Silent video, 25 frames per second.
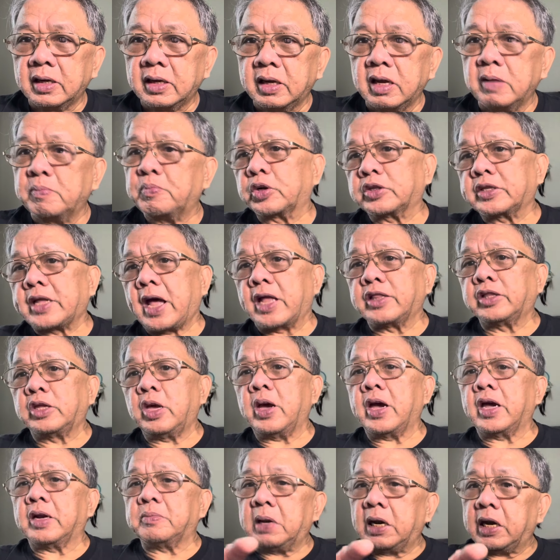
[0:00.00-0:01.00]
Importante
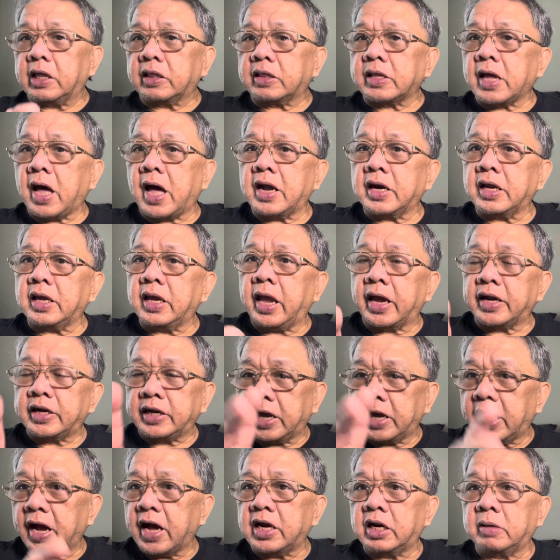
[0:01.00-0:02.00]
yan, military and
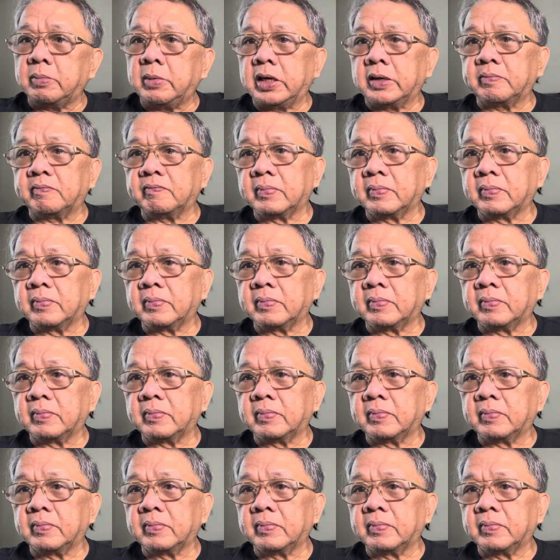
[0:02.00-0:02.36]
economy.